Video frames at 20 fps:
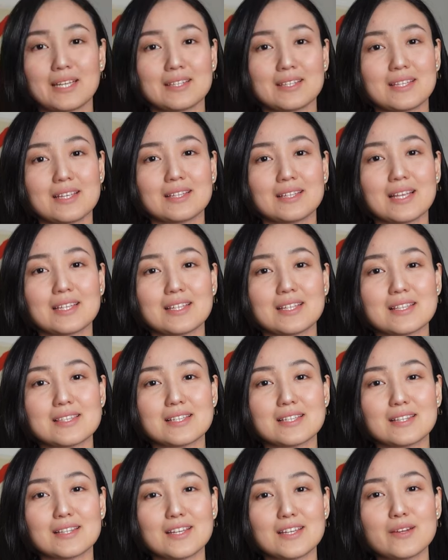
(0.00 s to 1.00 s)
I think that it's
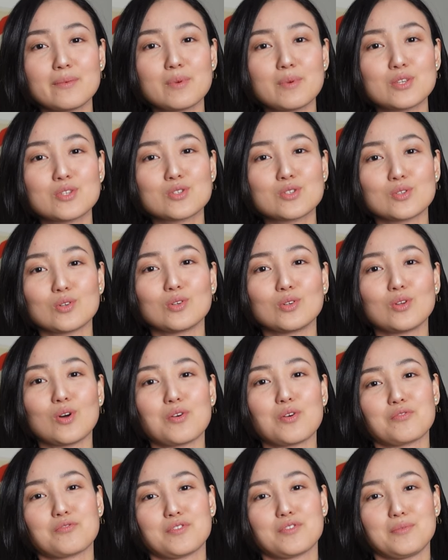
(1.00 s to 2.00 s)
a little bit too
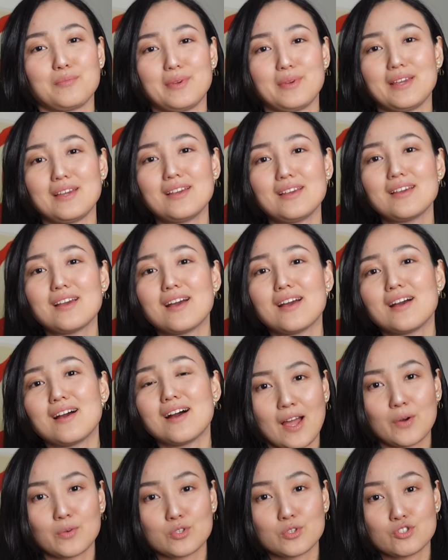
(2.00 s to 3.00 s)
long for me.
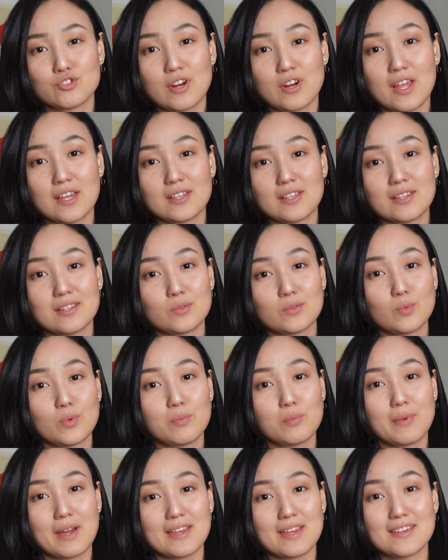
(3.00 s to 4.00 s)
I was trying it with
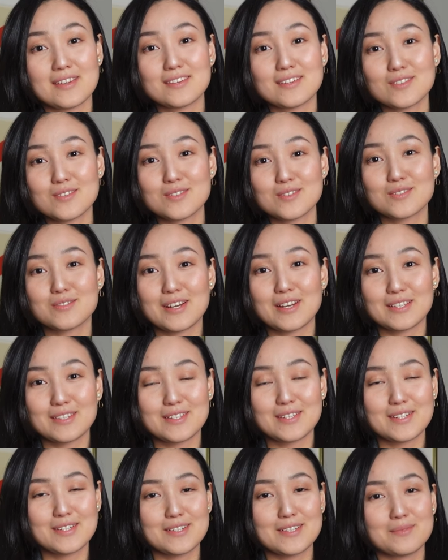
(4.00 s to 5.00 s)
my heels right
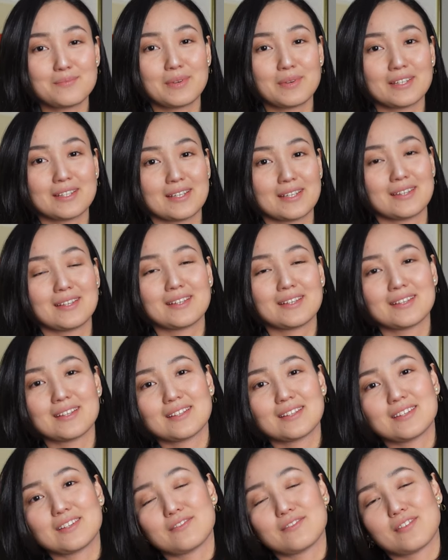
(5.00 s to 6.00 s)
here, but I think
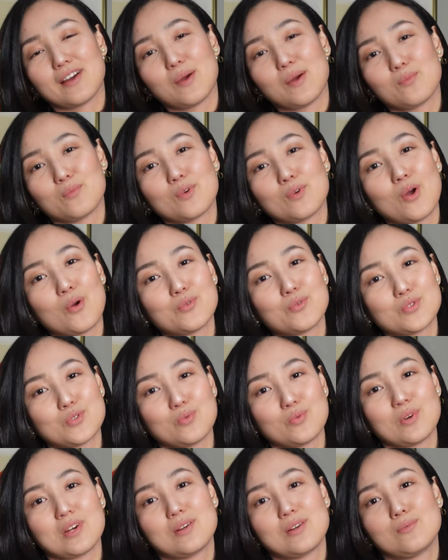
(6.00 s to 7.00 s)
that if I'm going
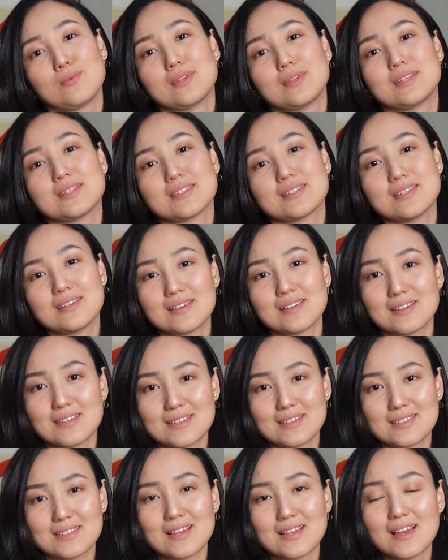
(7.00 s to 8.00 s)
to wear it with the
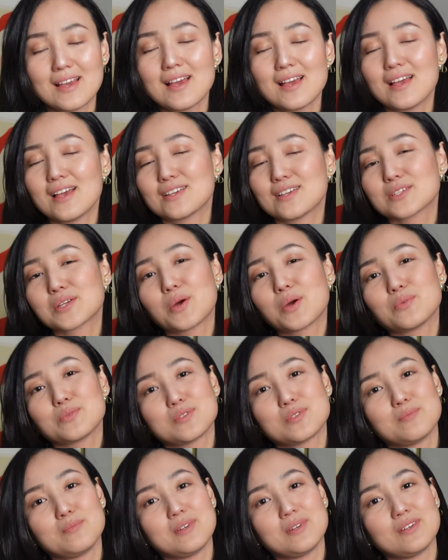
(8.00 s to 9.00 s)
sneakers, it's going
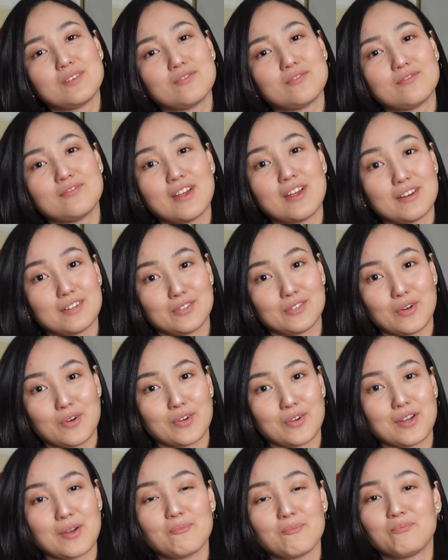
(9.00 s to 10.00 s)
to be very
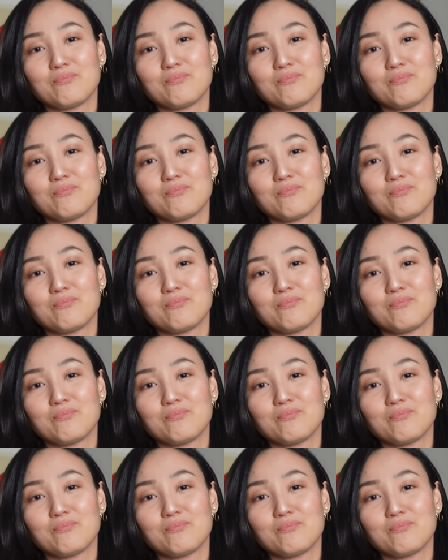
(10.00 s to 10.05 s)
long.